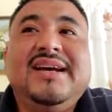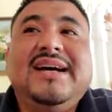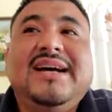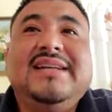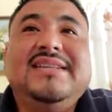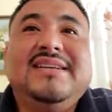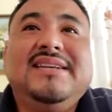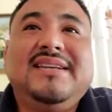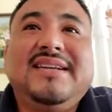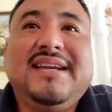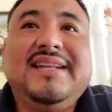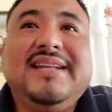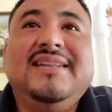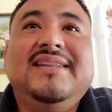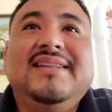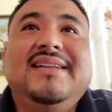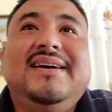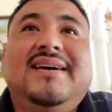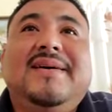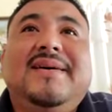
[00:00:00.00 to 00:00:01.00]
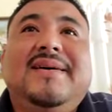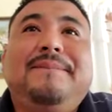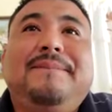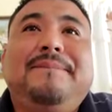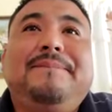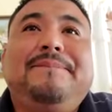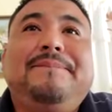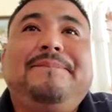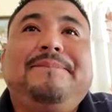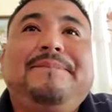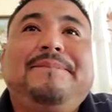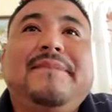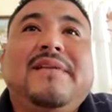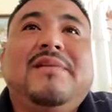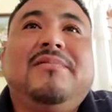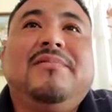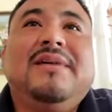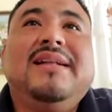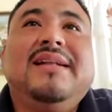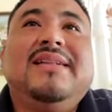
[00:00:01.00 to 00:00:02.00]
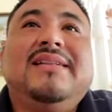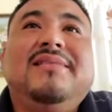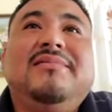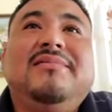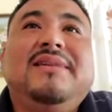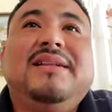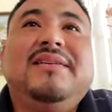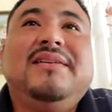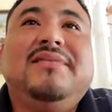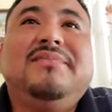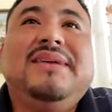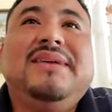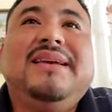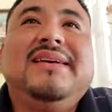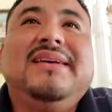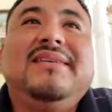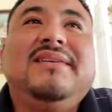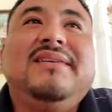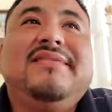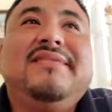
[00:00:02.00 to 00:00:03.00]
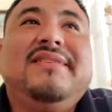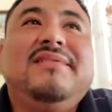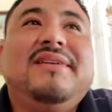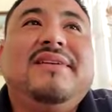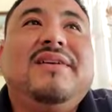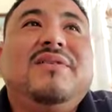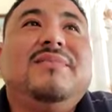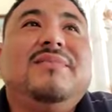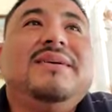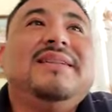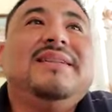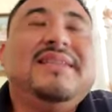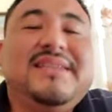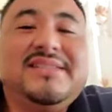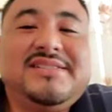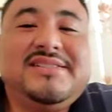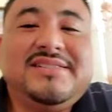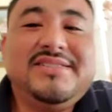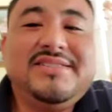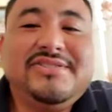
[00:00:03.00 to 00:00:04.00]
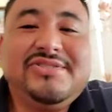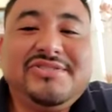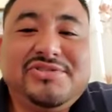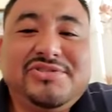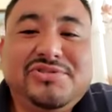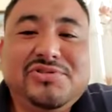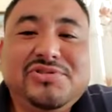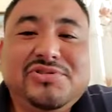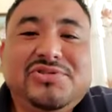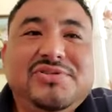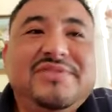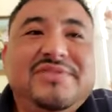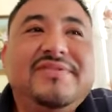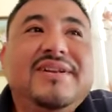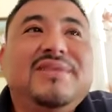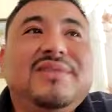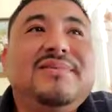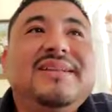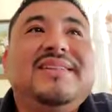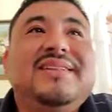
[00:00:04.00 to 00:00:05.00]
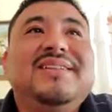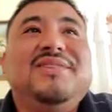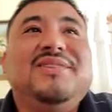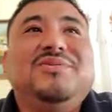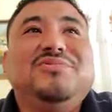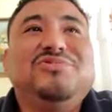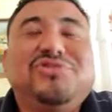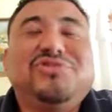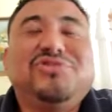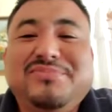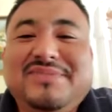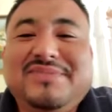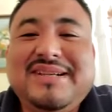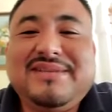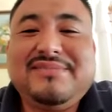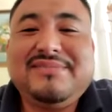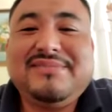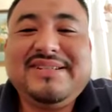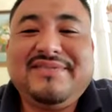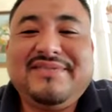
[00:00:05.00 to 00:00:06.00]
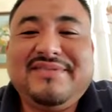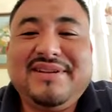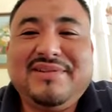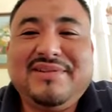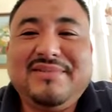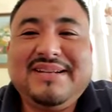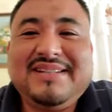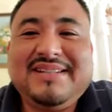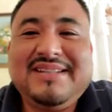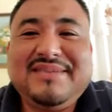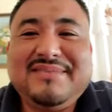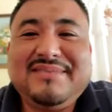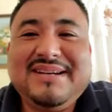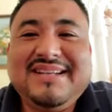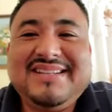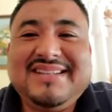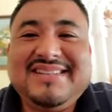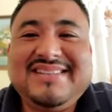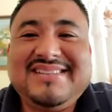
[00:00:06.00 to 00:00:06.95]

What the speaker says: And again, when you're giving recommendations, it's good to evaluate it too. Sometimes the evaluator might